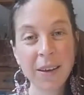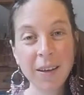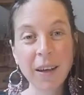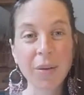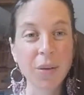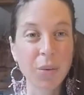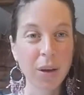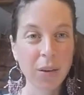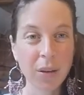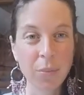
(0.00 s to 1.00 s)
yeah, they were
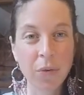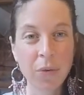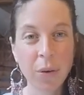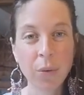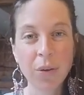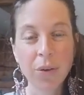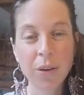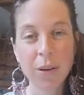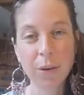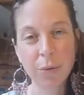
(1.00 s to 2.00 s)
asking me if I would
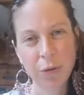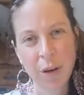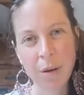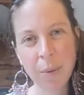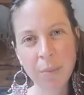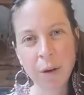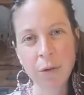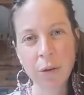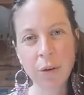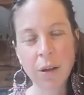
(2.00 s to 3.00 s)
uh, share about my
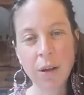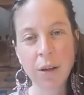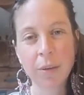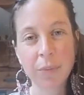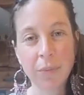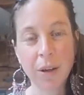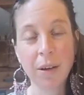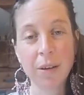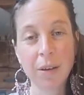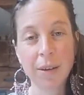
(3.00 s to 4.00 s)
journey, uh,
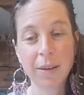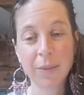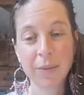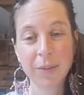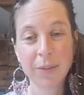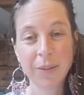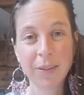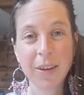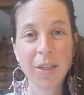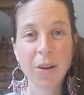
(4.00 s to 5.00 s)
and uh,
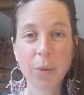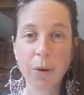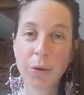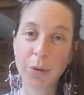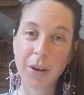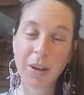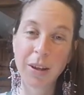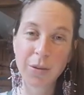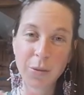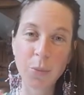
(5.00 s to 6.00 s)
I thought I will do it
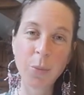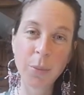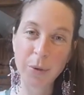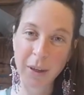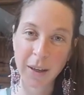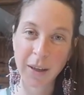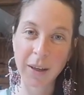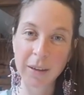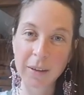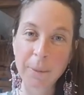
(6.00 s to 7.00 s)
here so more people can
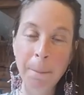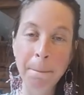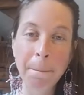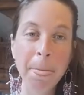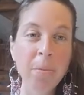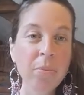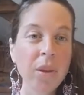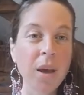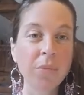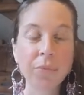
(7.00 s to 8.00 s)
hear
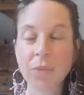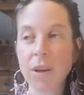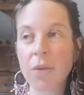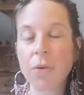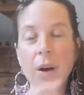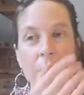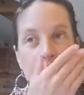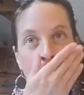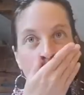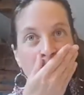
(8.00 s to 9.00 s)
and if you have
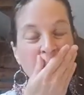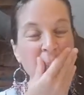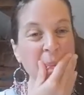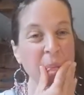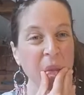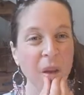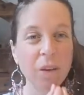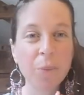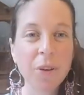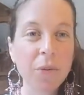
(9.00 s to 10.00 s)
more
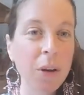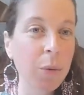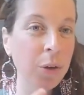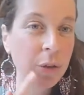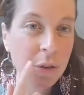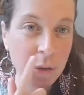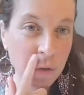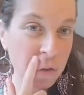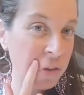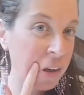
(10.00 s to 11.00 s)
specific questions, I'm
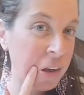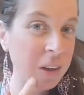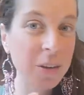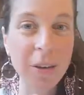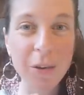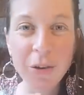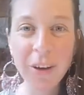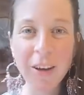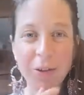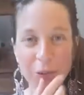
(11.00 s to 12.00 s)
just checking because I just
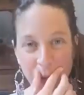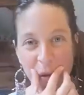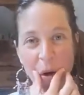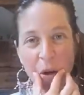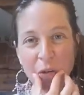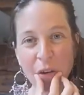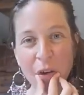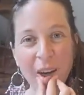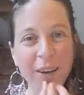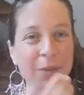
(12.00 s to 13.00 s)
had hot
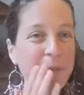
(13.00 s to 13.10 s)
chocolate.